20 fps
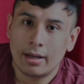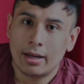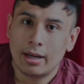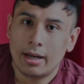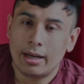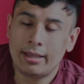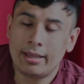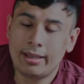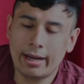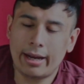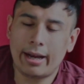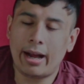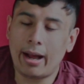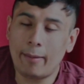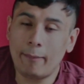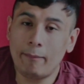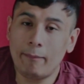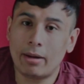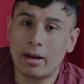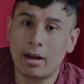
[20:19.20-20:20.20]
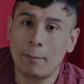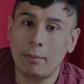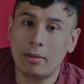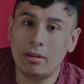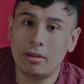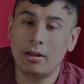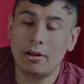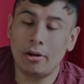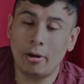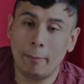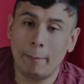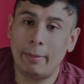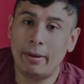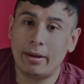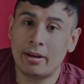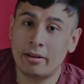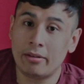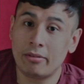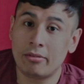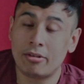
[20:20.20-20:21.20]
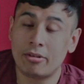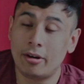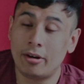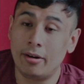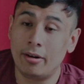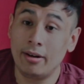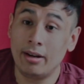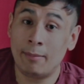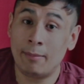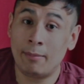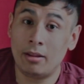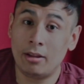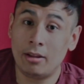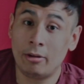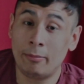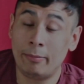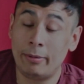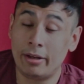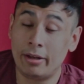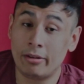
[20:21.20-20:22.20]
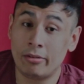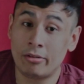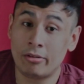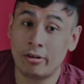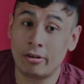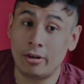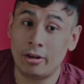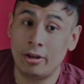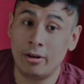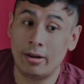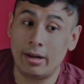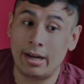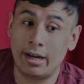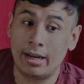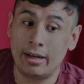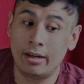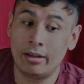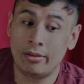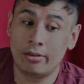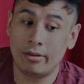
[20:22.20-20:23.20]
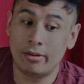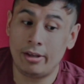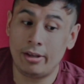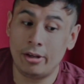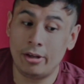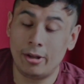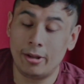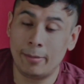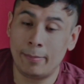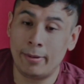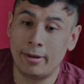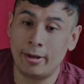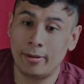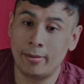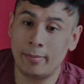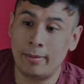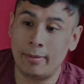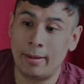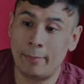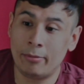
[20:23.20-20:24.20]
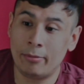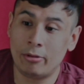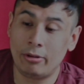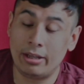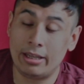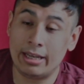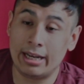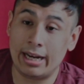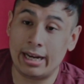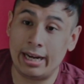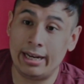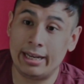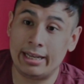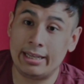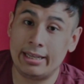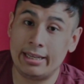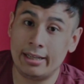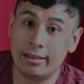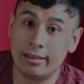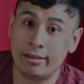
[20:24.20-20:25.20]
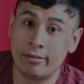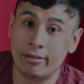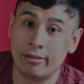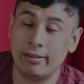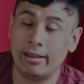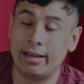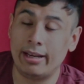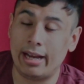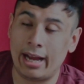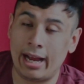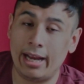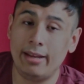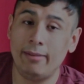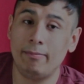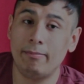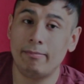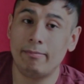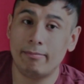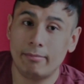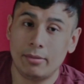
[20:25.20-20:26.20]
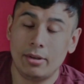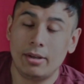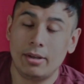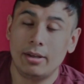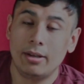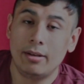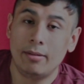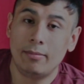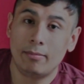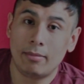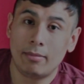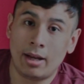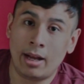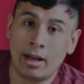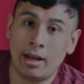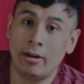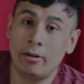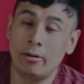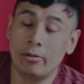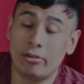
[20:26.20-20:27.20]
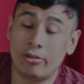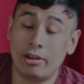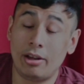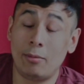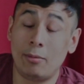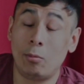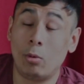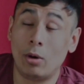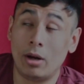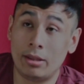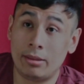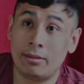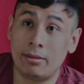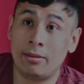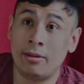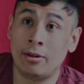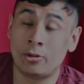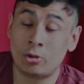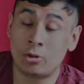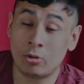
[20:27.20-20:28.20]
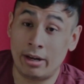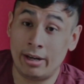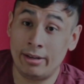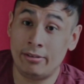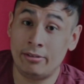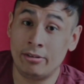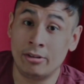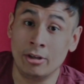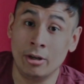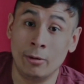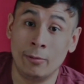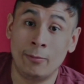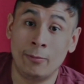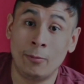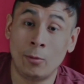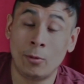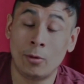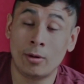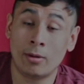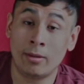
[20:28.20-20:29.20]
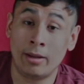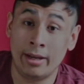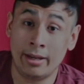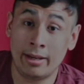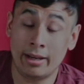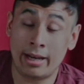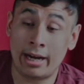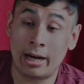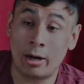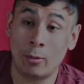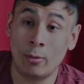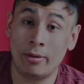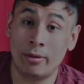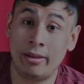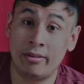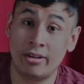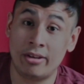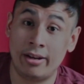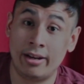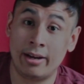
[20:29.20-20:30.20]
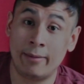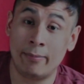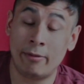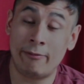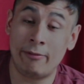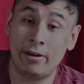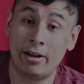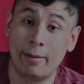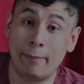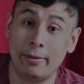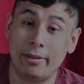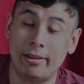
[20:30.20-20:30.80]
Yeah, I'm a little bit concerned. I'm a little bit concerned. You know, honestly, you know, the penultimate episode, you kind of get this. Like, I understand what they're trying to go for. Like, how are they setting up the finale?